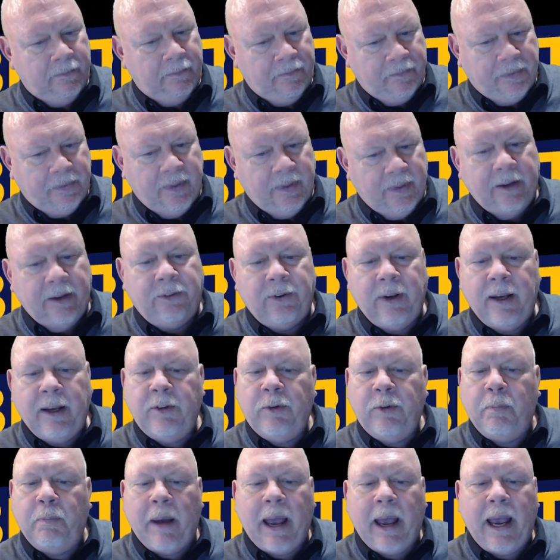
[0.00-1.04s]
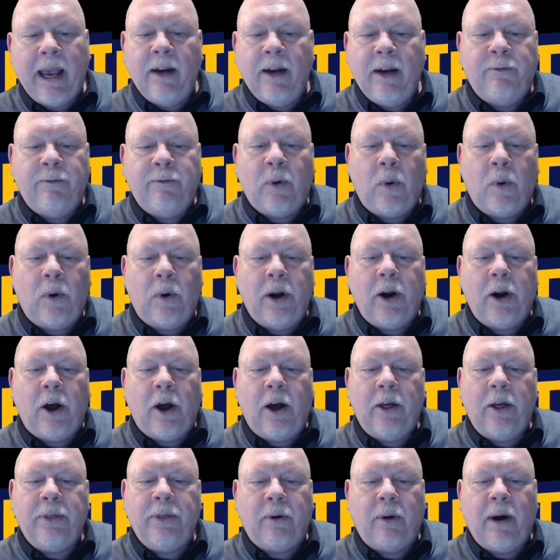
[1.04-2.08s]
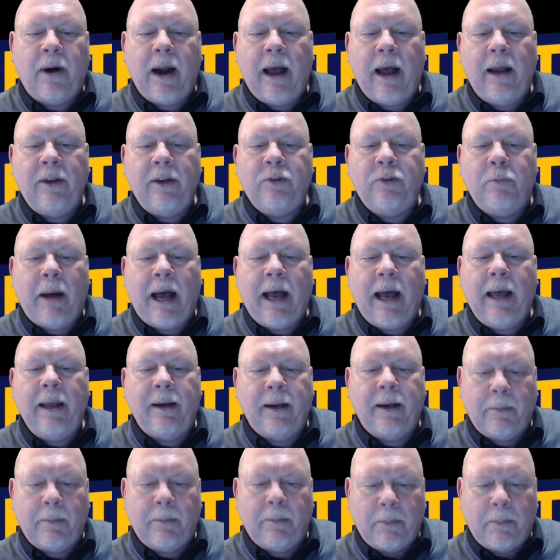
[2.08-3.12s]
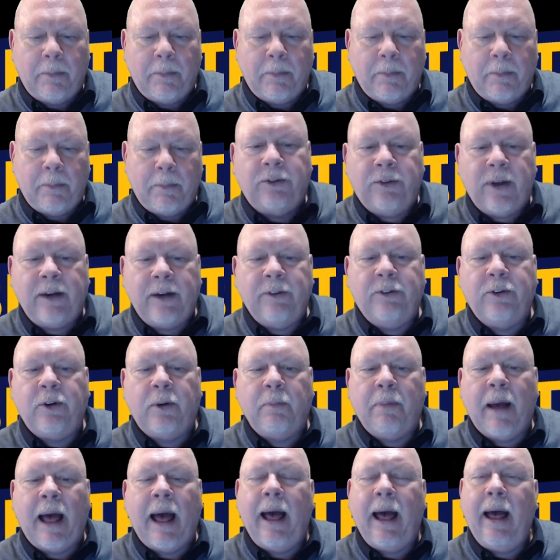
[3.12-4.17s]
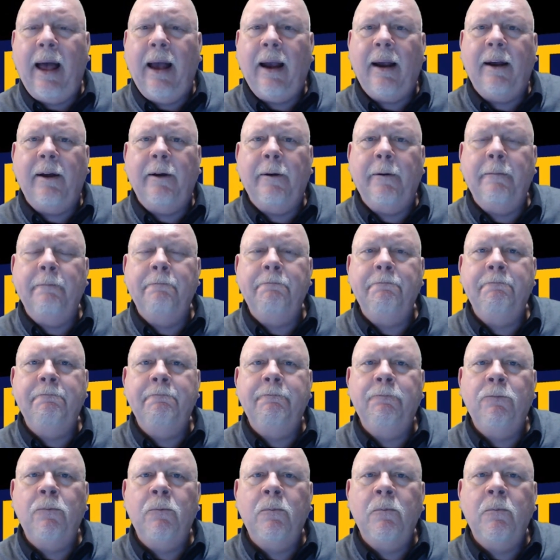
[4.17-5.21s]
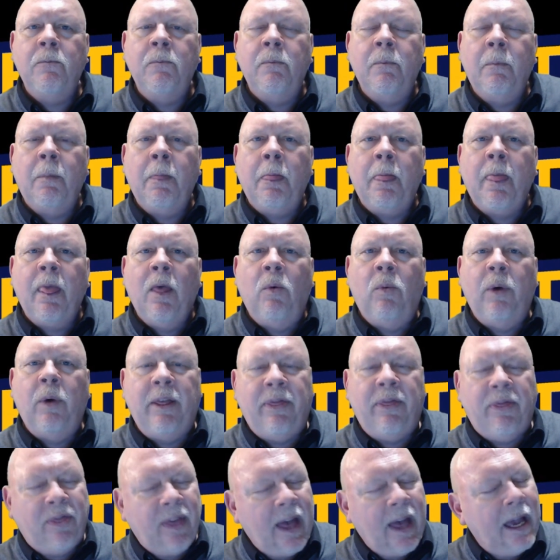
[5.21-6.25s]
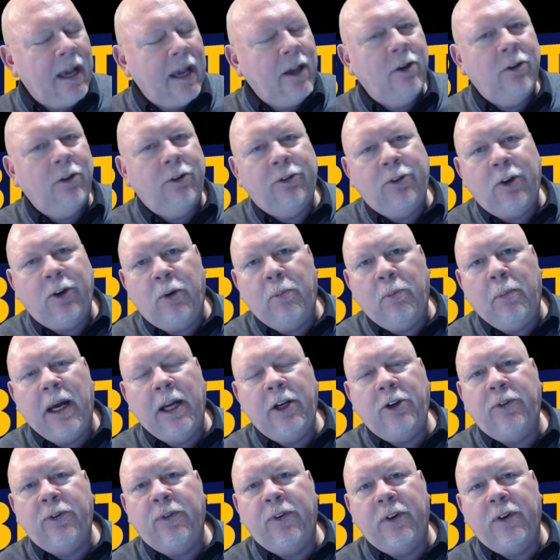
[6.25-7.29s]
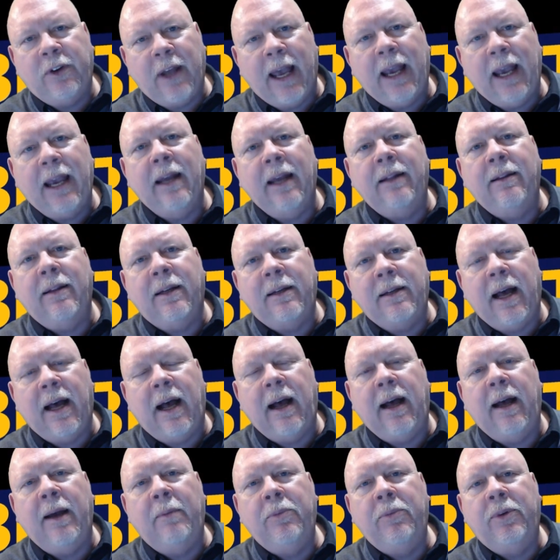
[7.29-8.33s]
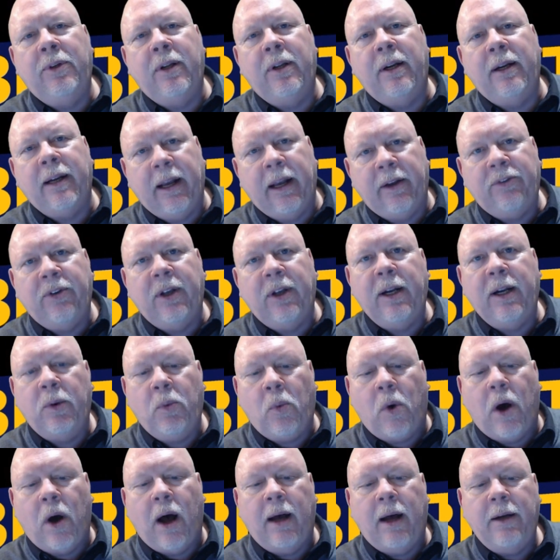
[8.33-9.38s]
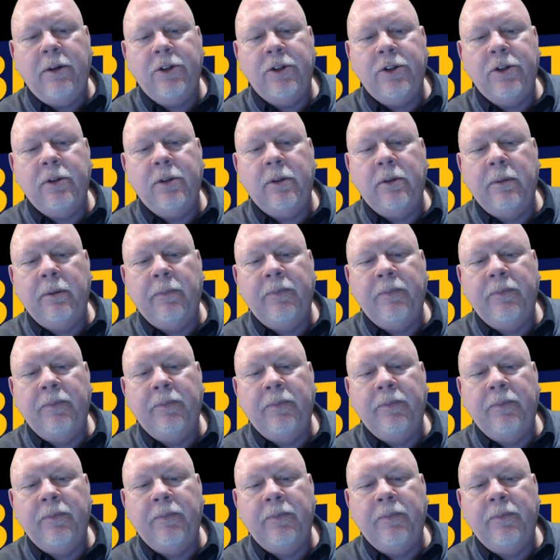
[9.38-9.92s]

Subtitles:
This is paid for and authorized by Liberty is Essential PAC. We thank you so much for taking the time to listen and watch.